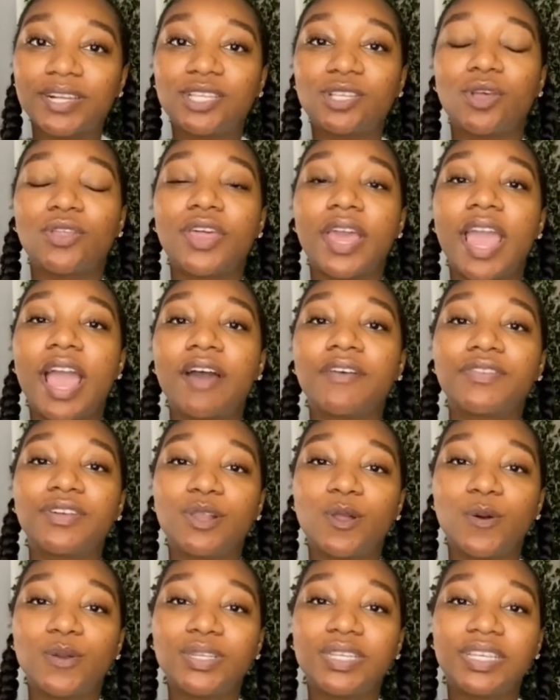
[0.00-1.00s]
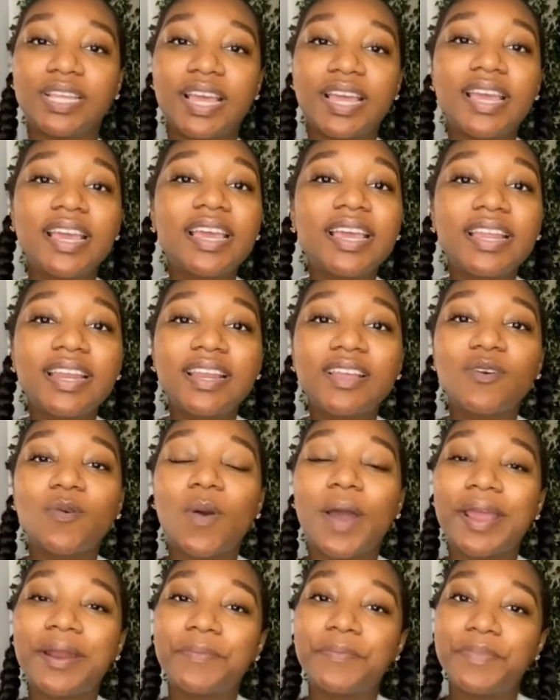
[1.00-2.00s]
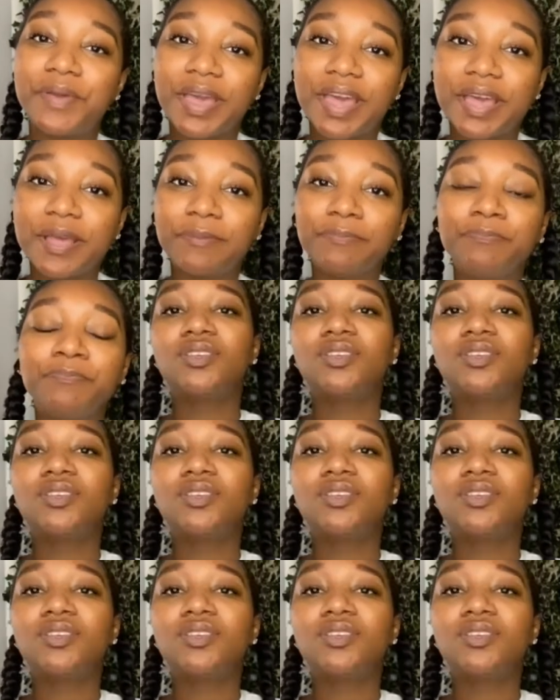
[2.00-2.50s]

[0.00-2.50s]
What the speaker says: So they have closed in quite a bit.